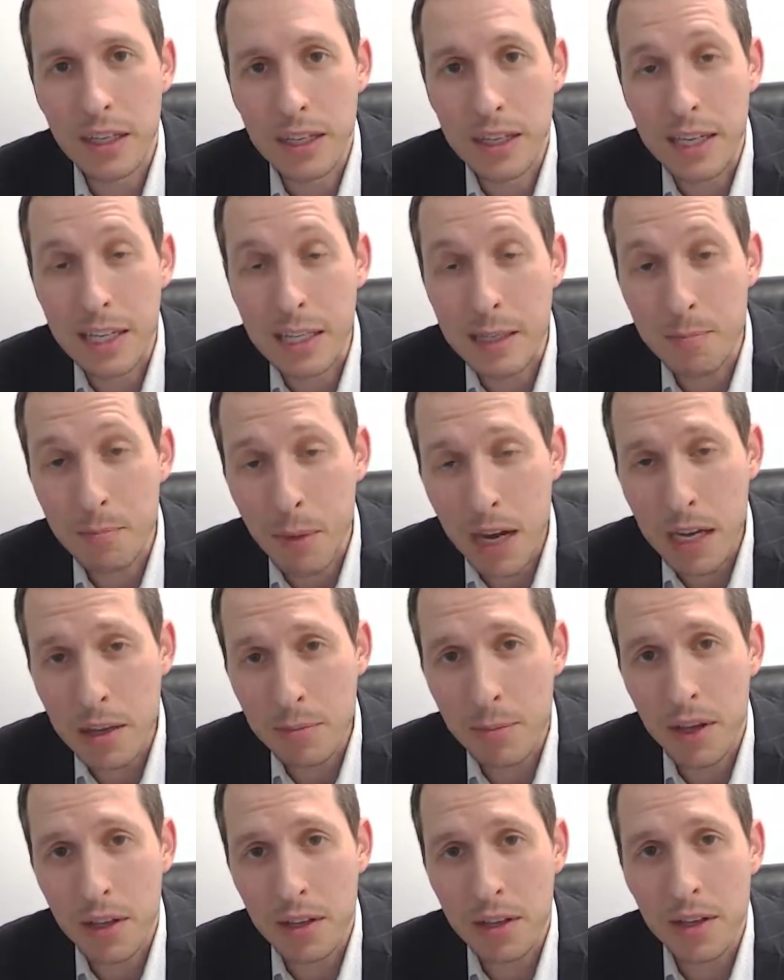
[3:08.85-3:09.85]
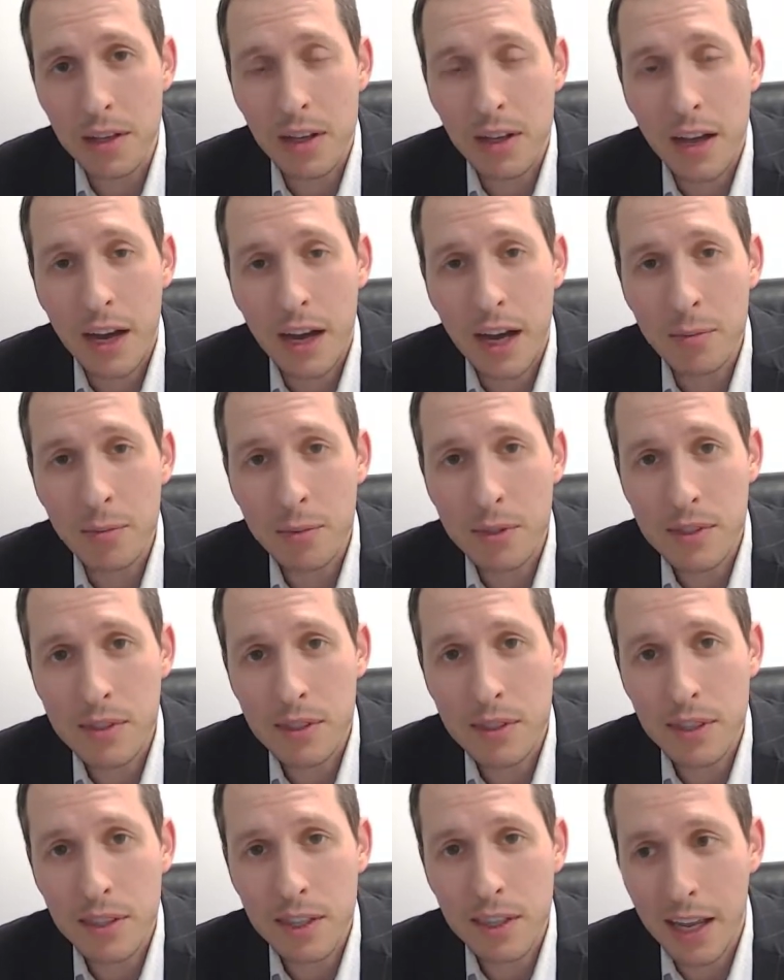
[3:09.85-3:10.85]
It's my pain. I'm
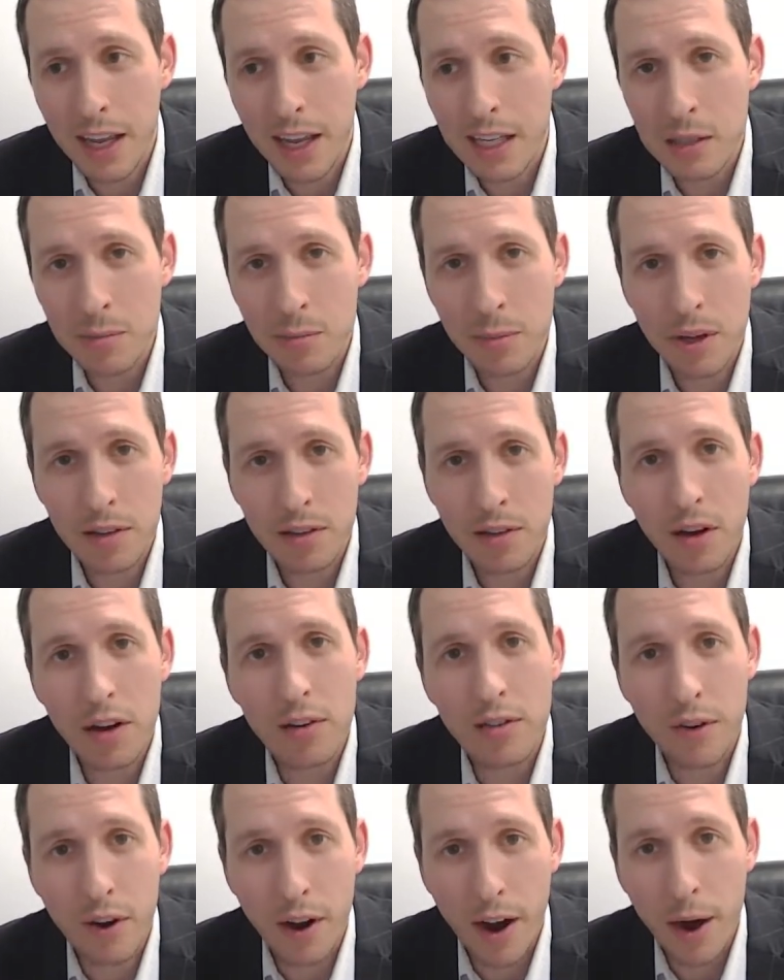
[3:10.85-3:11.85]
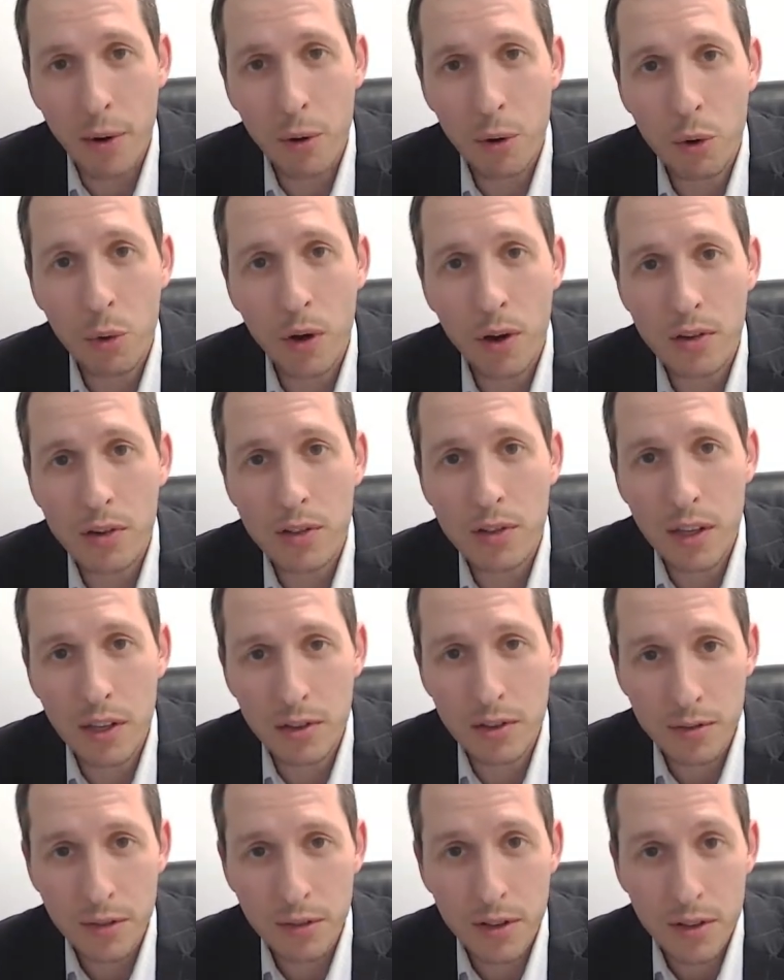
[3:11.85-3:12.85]
seeing an aspect of our greater
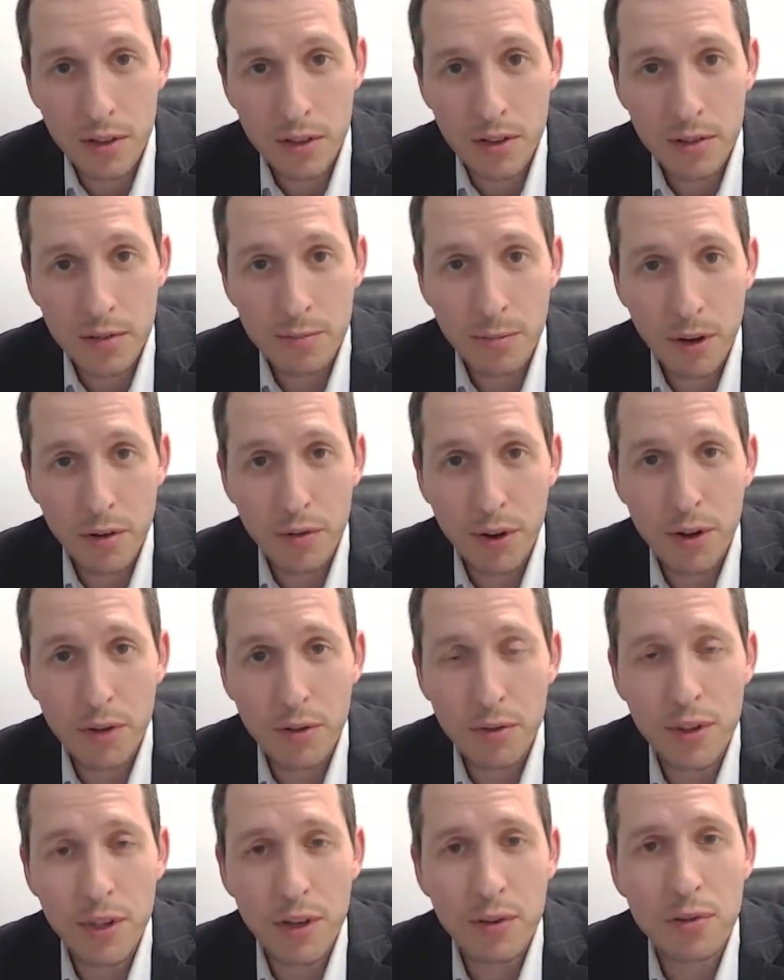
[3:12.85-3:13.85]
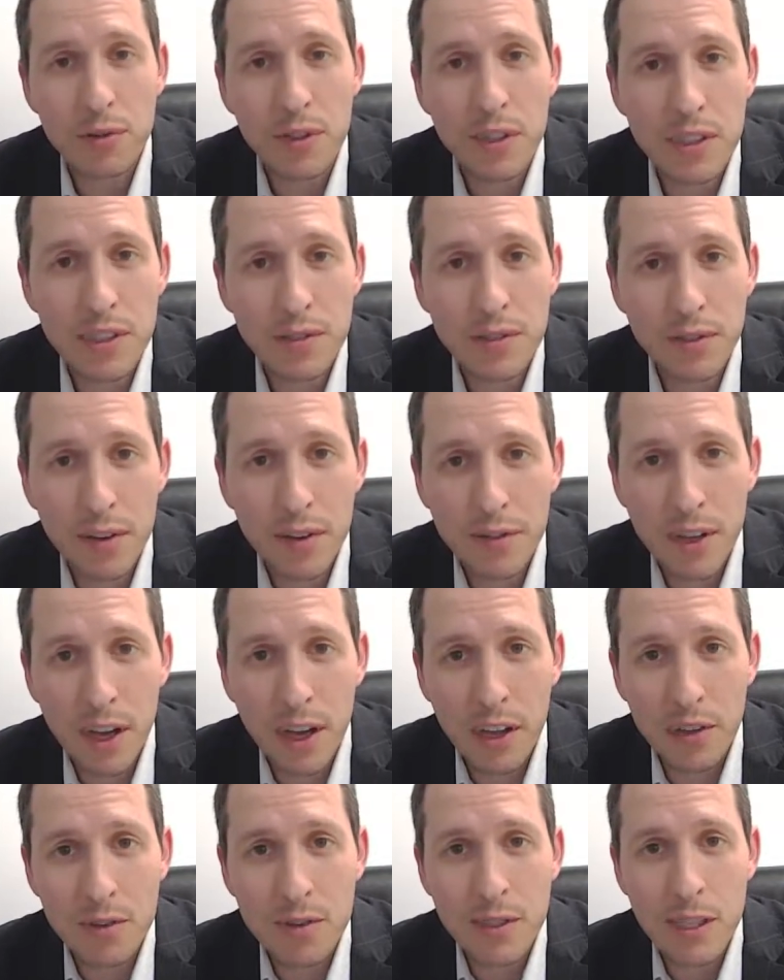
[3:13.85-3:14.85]
self, my friend over there who needs the
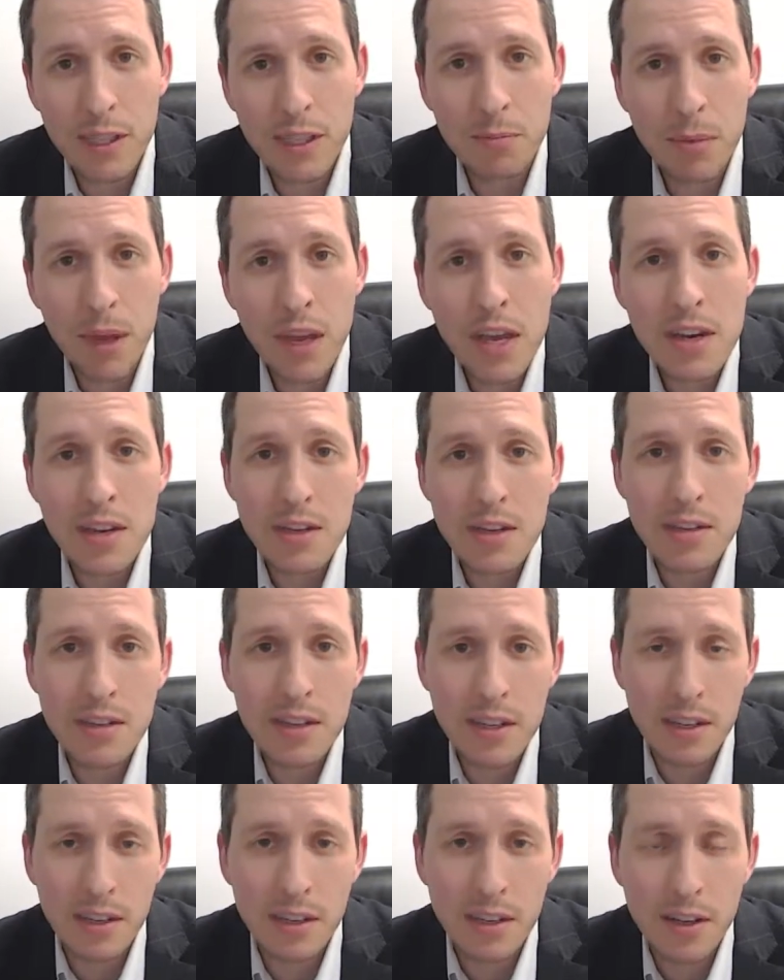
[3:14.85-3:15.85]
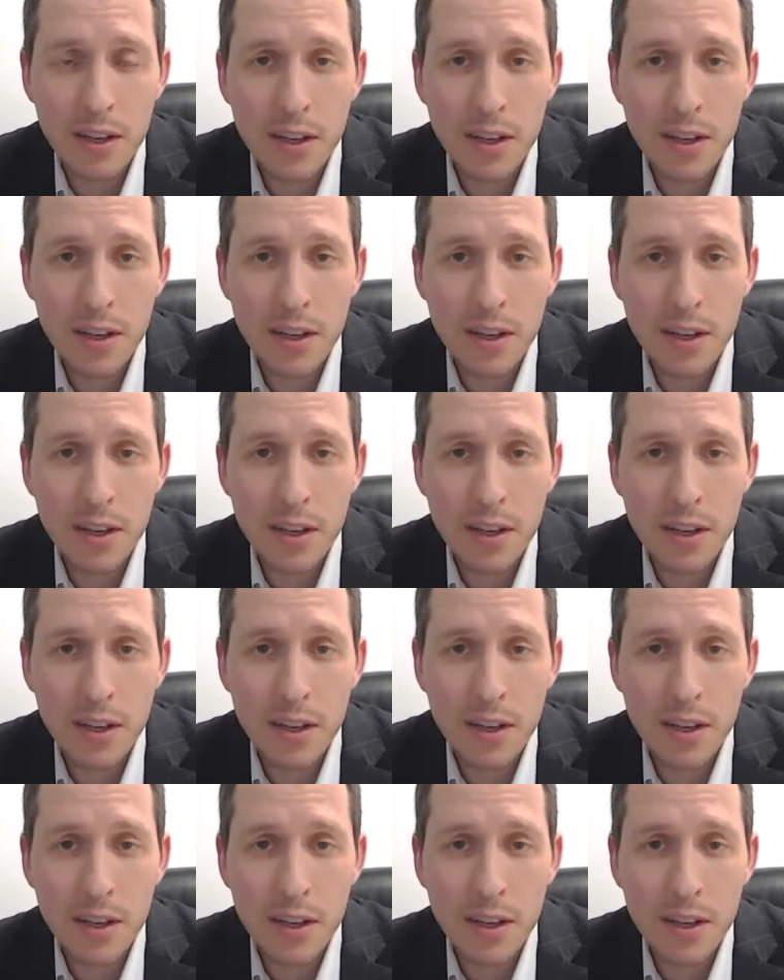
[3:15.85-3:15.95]
$5, in pain, in need.